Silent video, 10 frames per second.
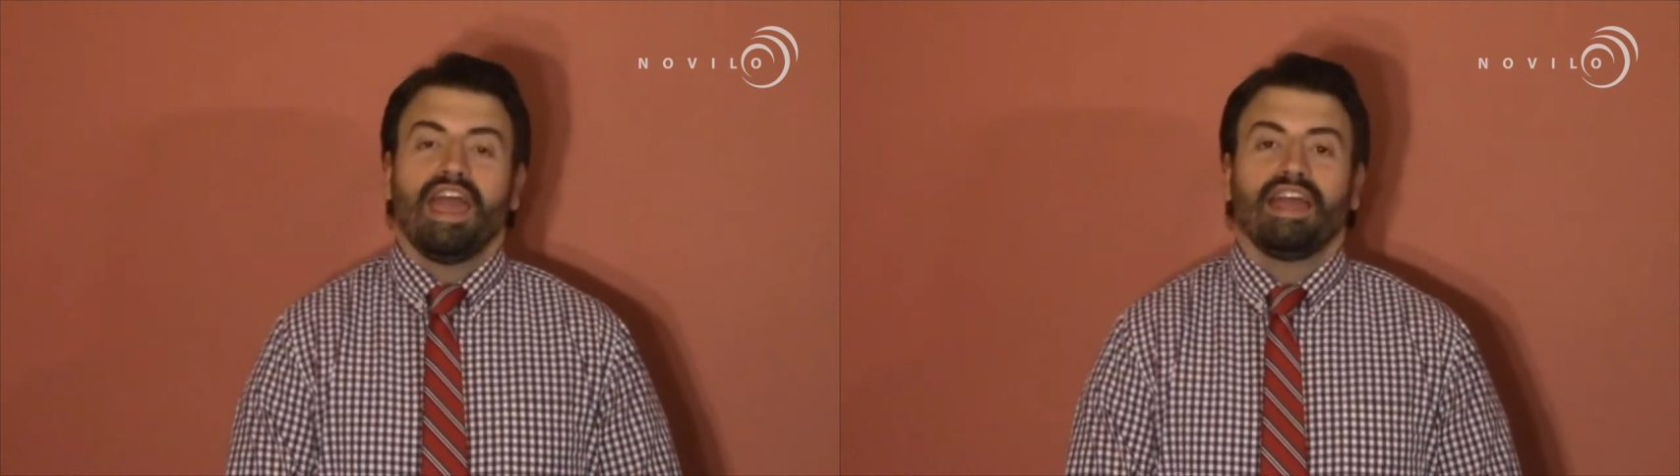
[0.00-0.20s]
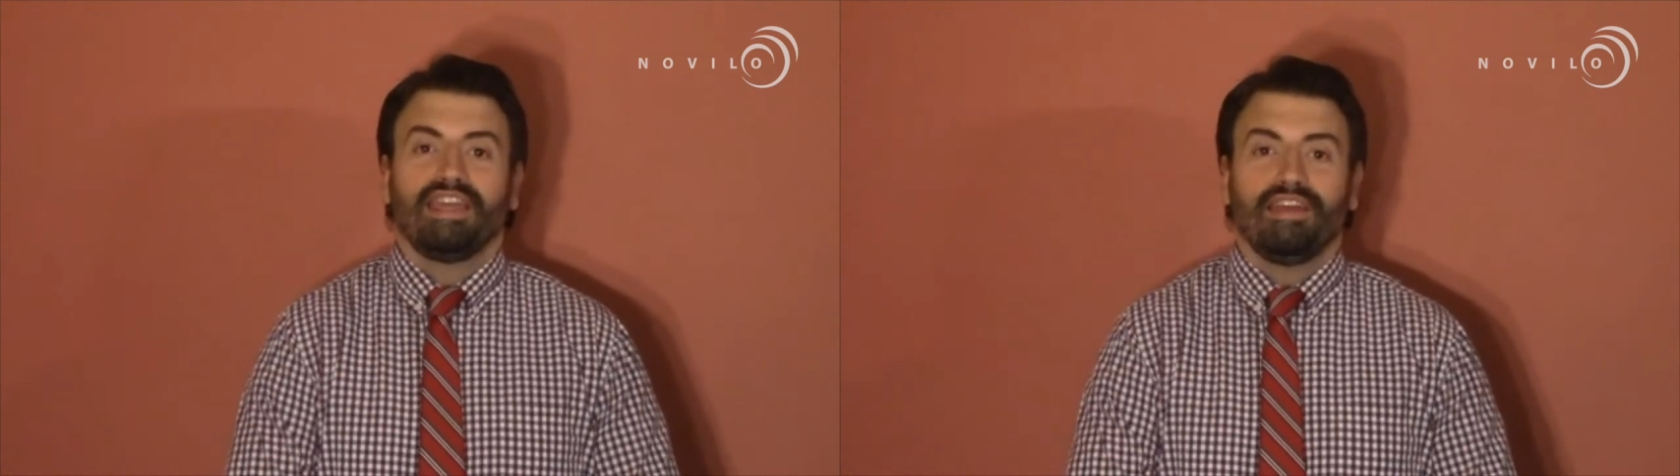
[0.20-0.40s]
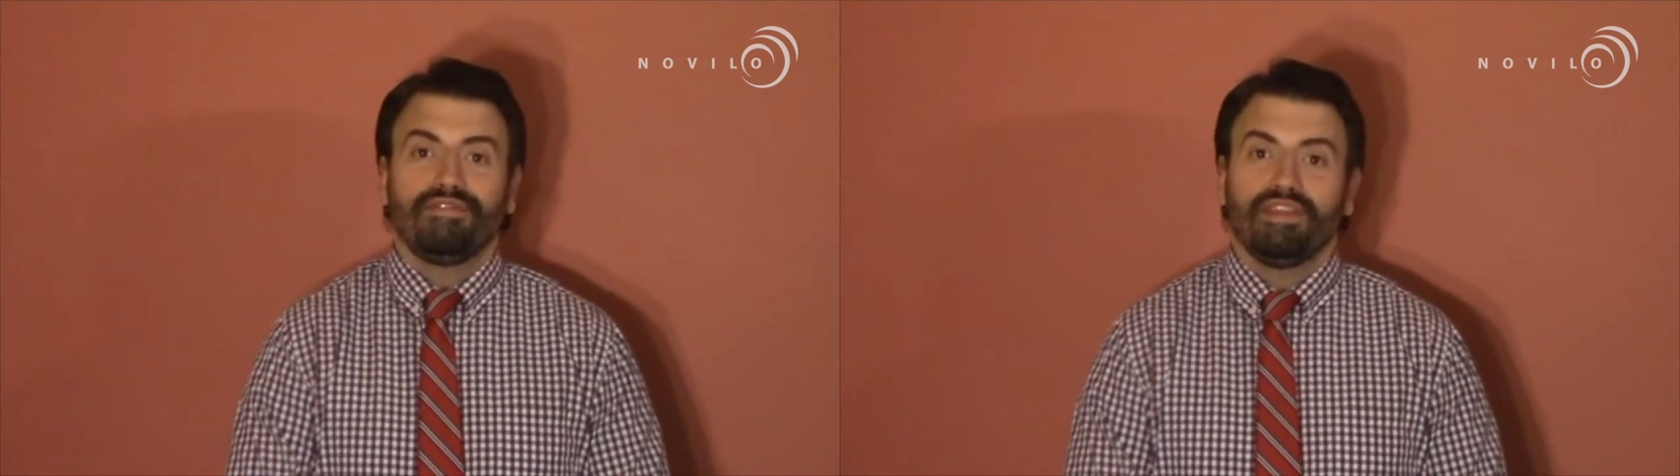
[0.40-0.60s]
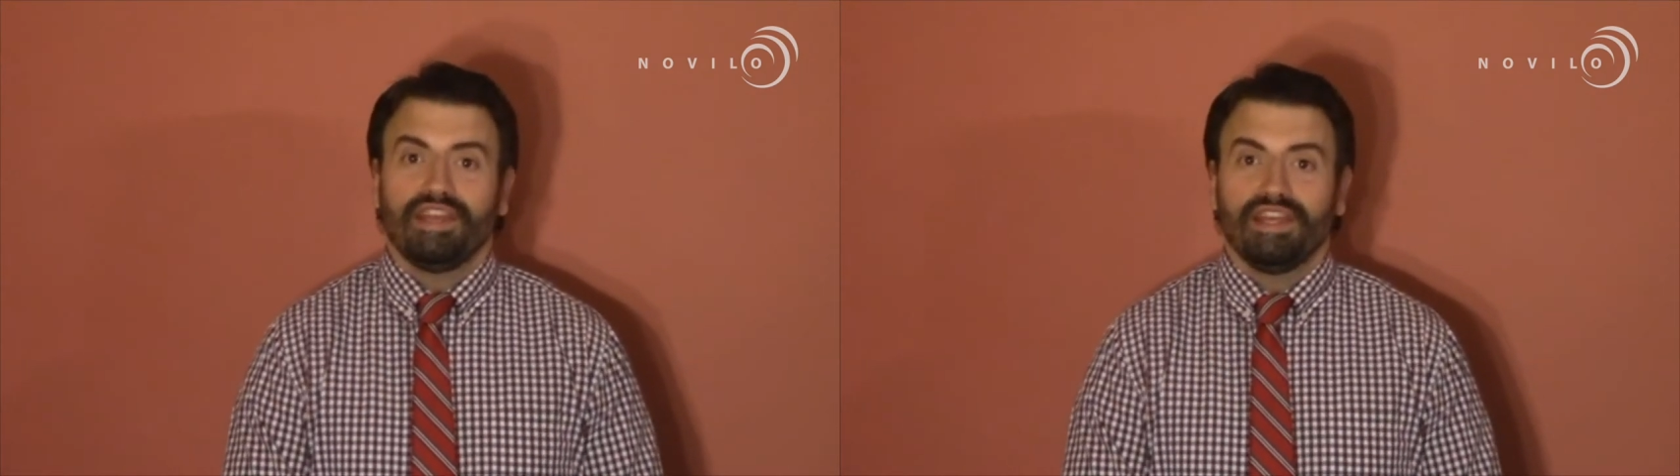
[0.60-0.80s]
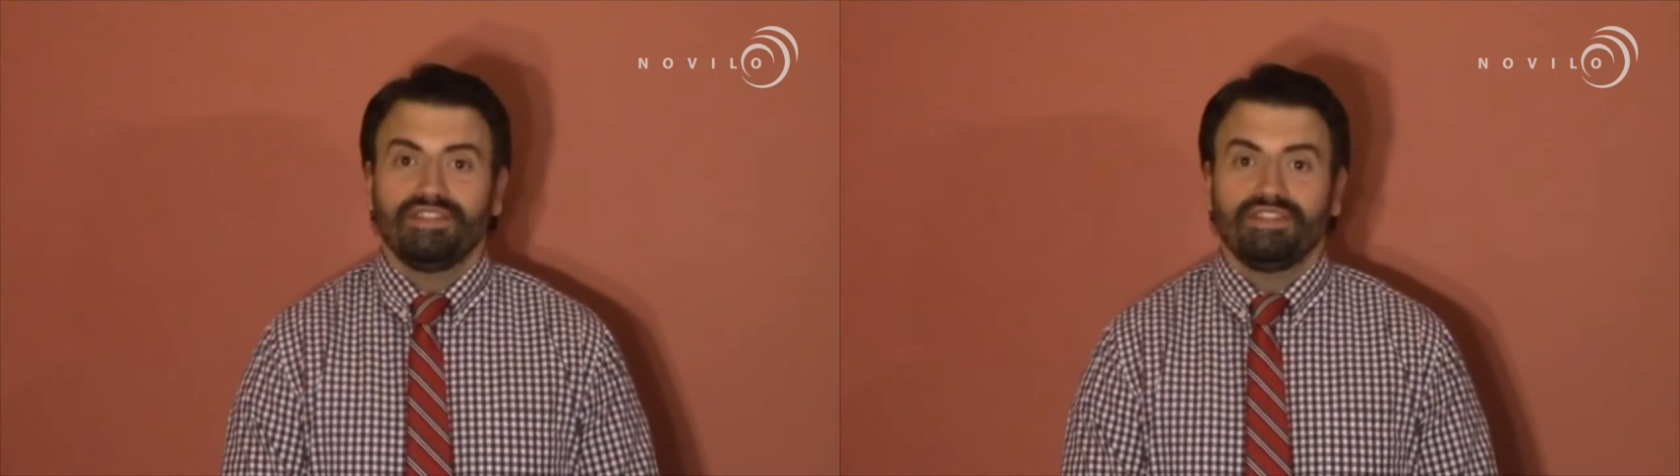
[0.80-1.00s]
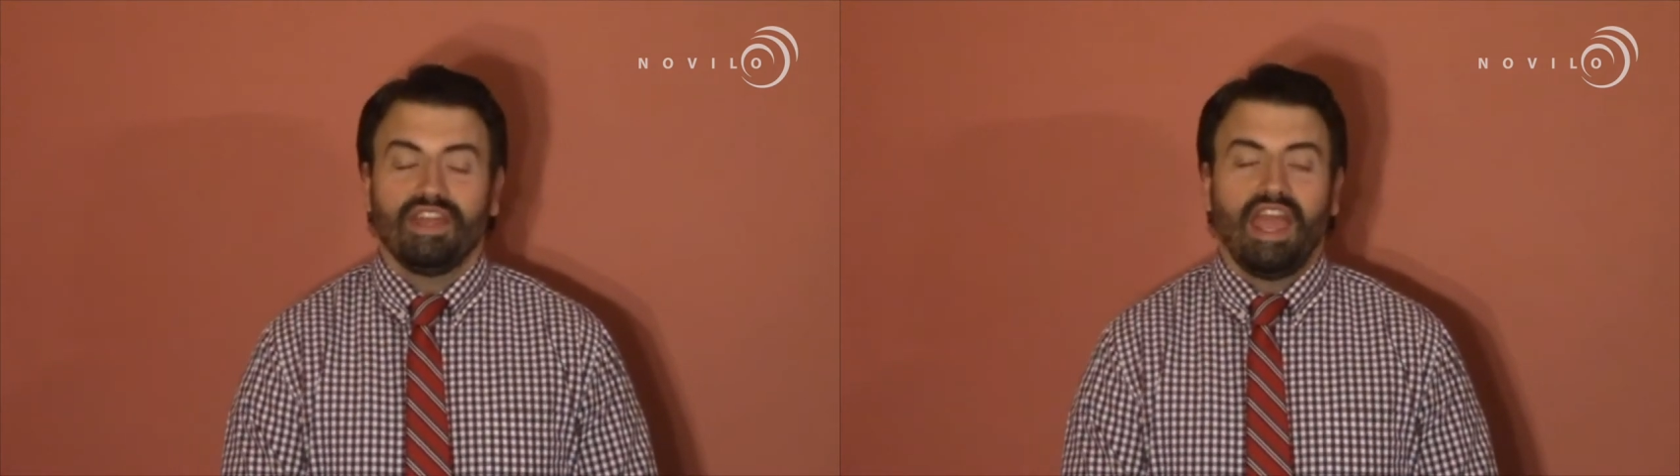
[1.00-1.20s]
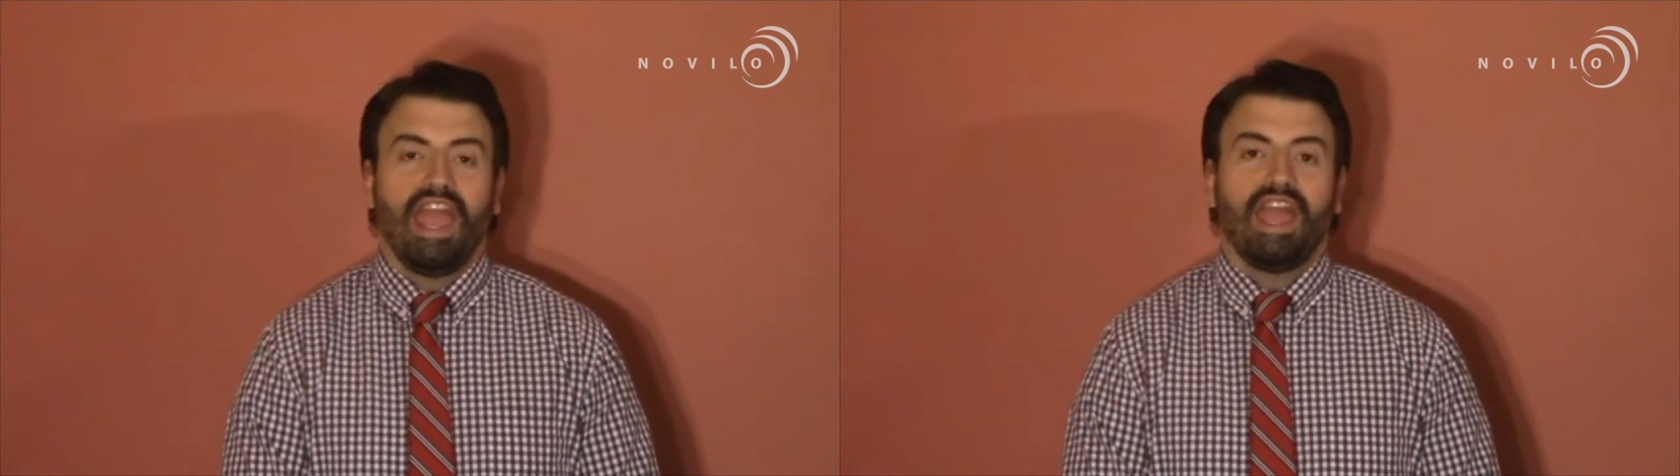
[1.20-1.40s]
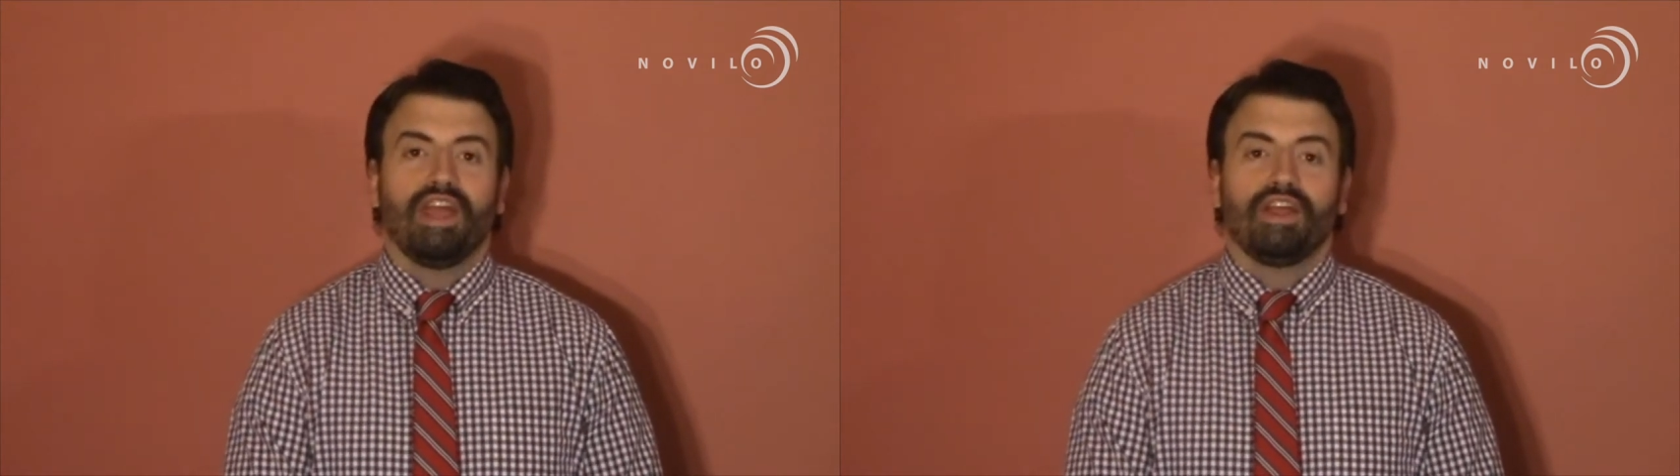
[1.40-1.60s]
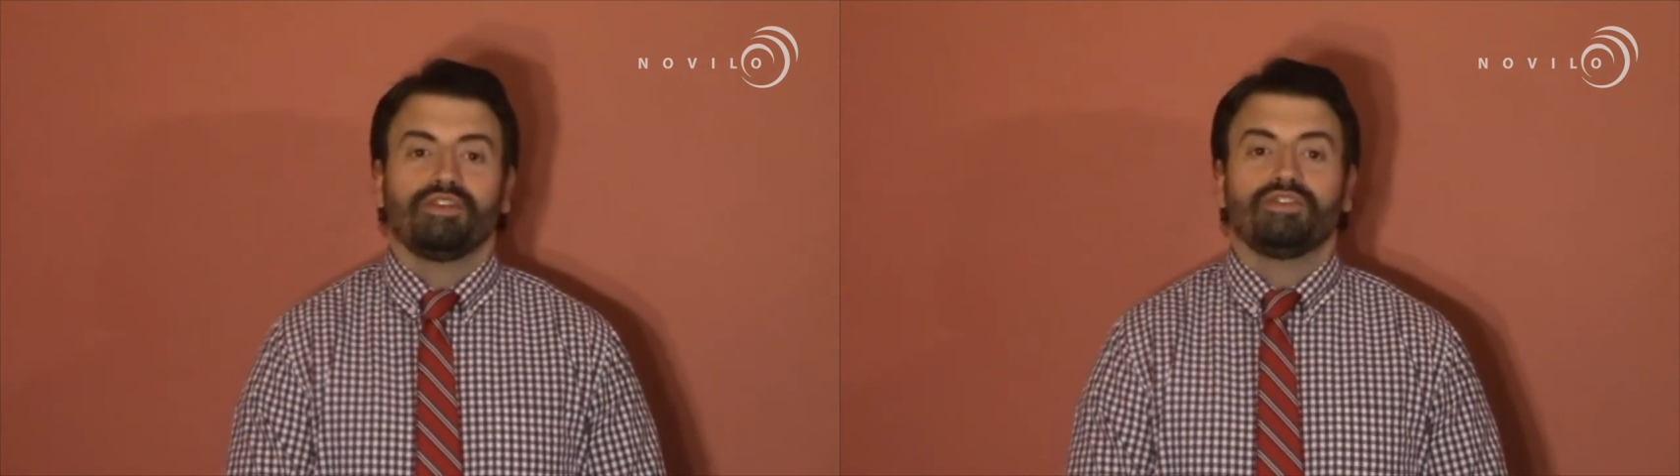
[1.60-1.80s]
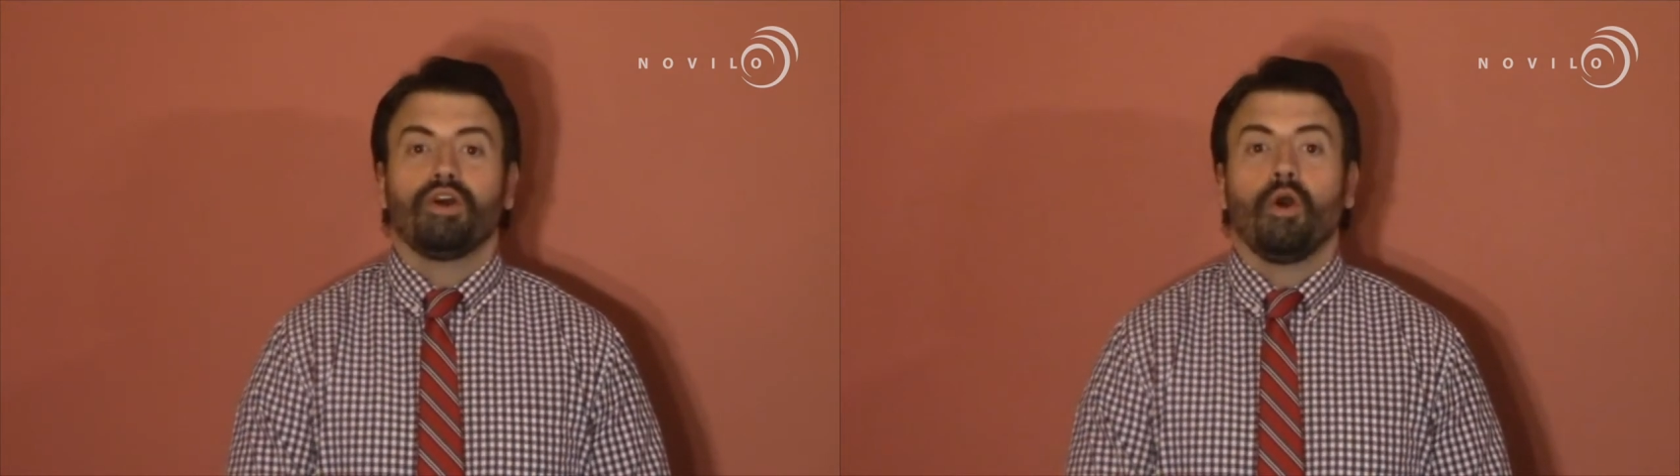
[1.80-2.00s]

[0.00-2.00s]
giftedness and